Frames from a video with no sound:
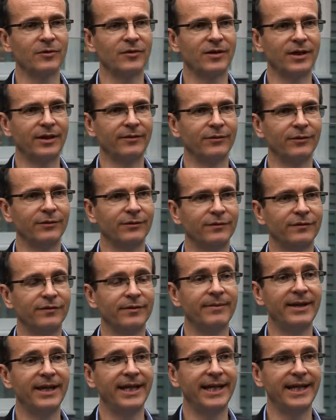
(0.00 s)
travel, for
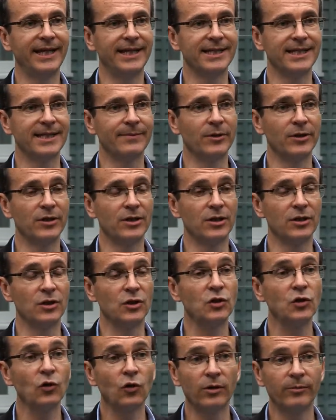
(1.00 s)
me, is the most
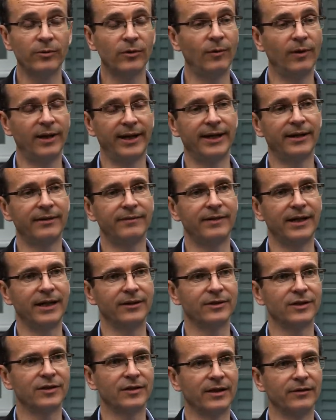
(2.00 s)
enjoyable way I
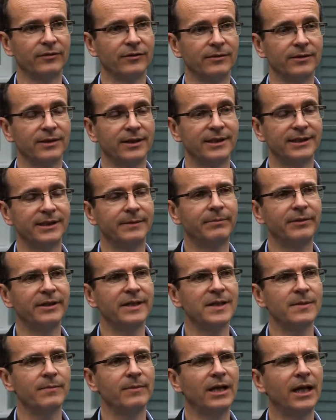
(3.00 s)
found to travel because it
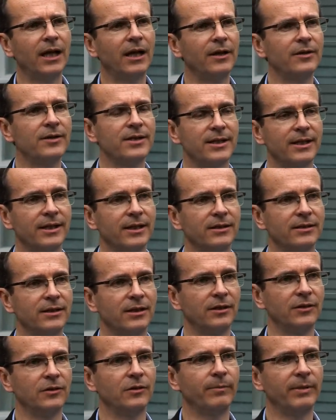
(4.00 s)
brings me closer to
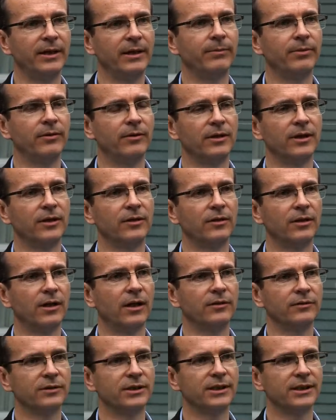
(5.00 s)
local people and local
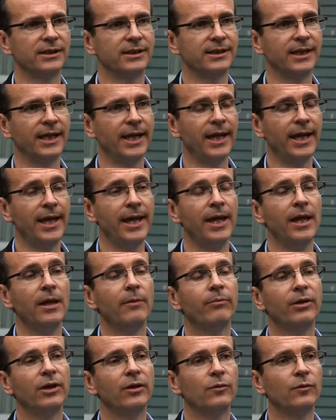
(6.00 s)
cultures.
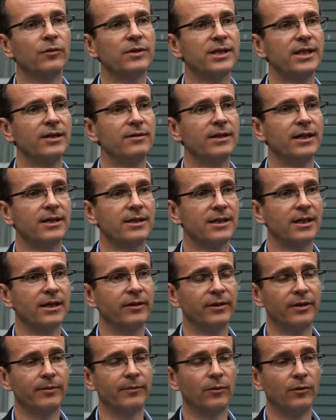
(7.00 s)
But it also does so
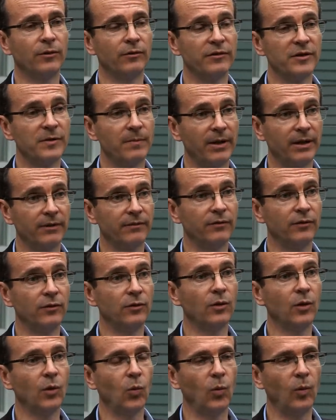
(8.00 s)
in a more respectful
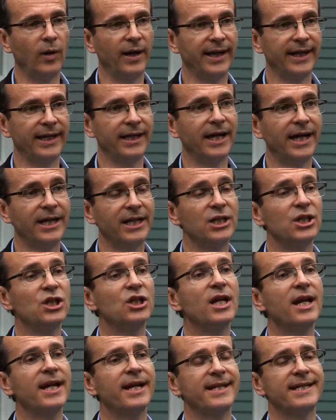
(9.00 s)
way. And it
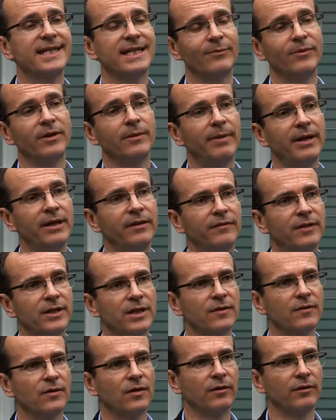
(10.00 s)
shares some of the
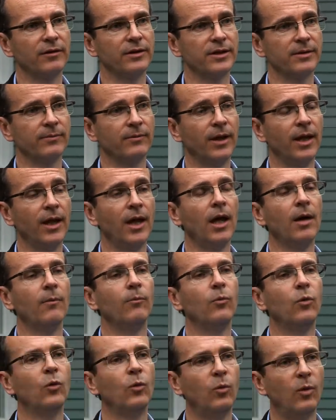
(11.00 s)
benefits of tourism
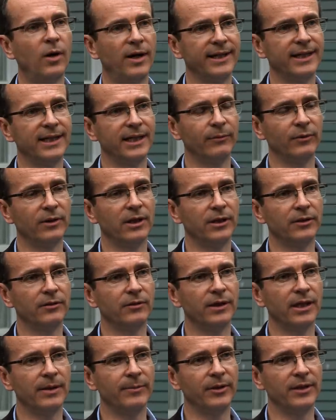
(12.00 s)
more widely with local
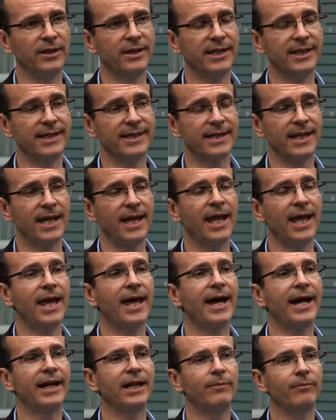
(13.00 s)
communities.
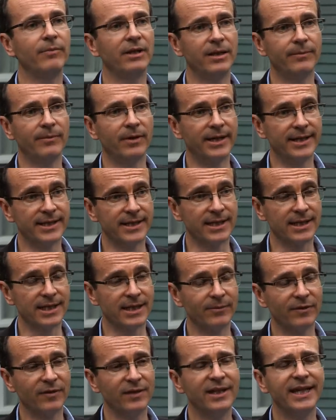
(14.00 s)
And it minimises
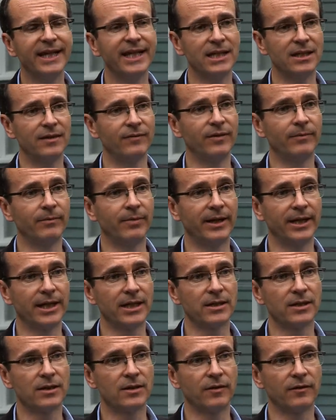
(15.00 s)
some of the negative
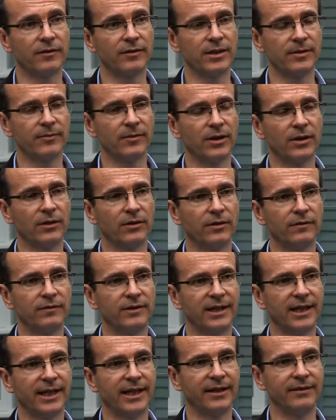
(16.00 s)
impacts that tourism can
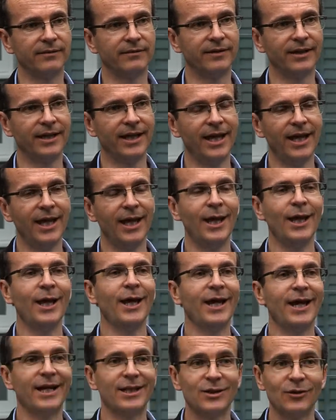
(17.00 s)
often have.
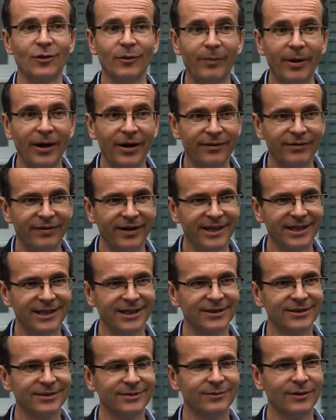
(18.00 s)
It's not perfect
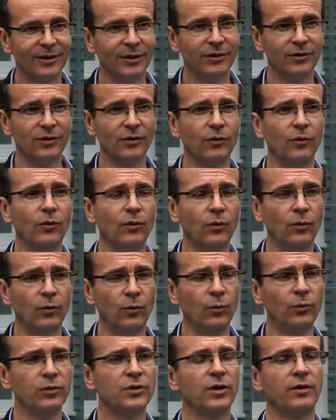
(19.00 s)
because
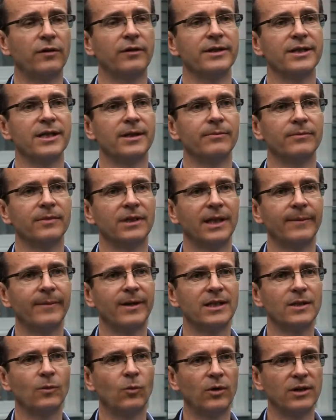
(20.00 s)
all tourism, no
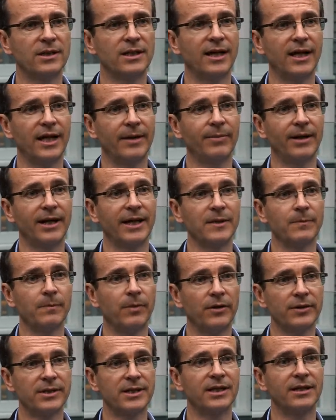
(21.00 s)
matter what type, has
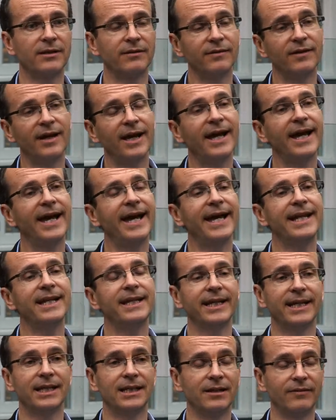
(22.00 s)
positive and
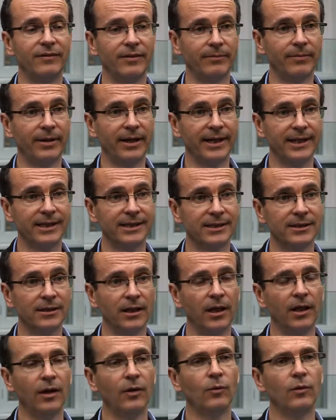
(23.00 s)
negative impacts.
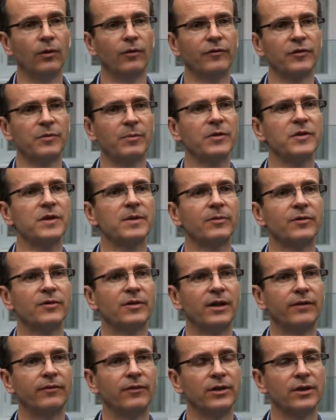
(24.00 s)
What responsible
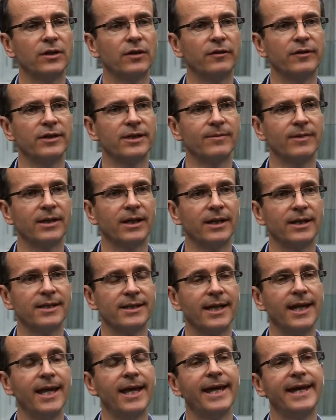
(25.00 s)
travel and tourism does
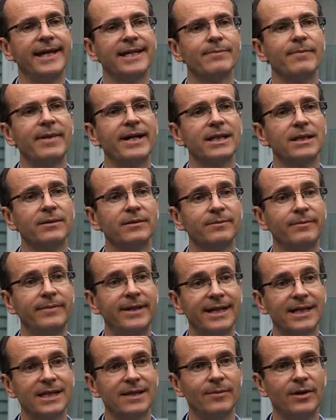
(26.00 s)
is
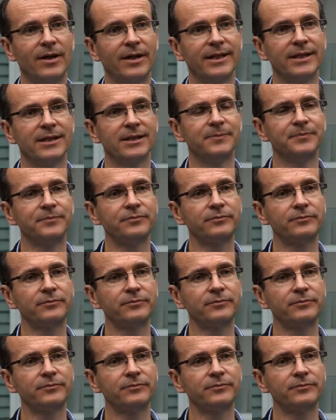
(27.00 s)
maximise